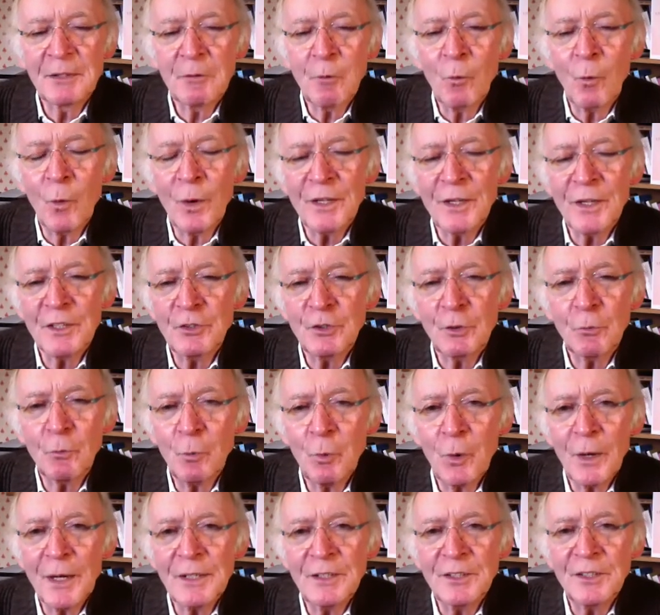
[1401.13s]
Why
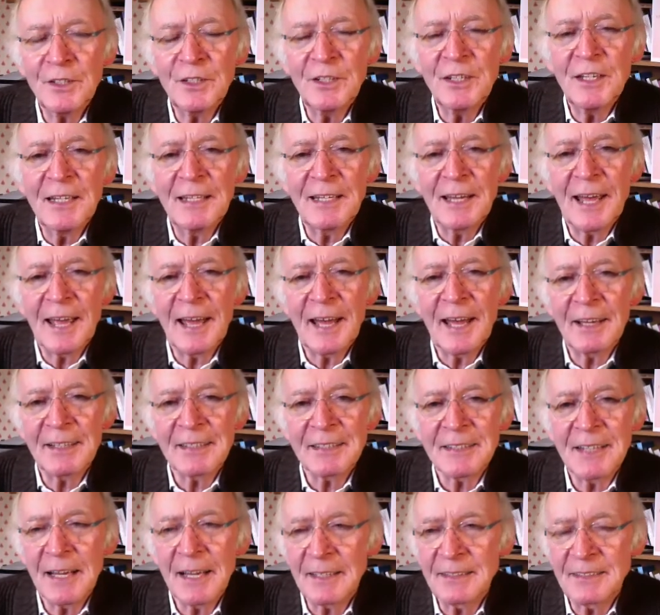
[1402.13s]
do you need
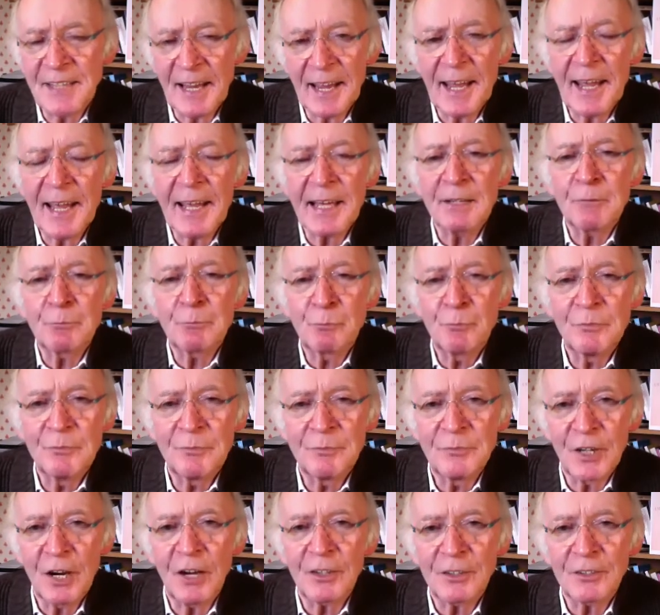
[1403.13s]
10
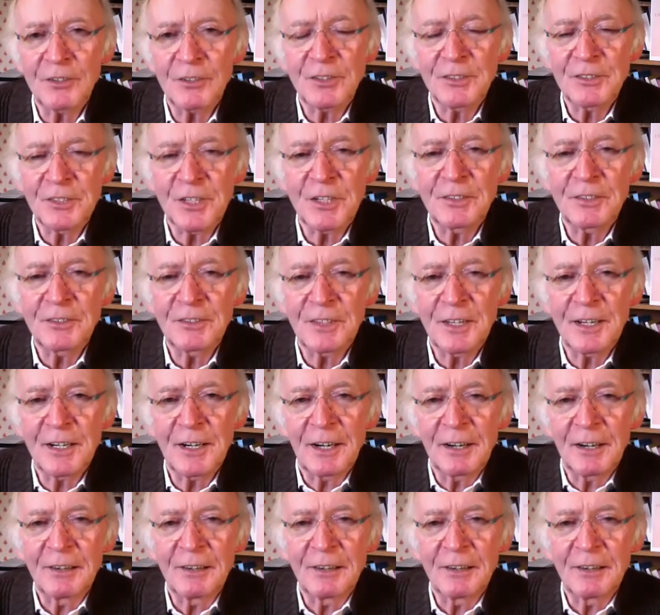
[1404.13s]
doctors out there?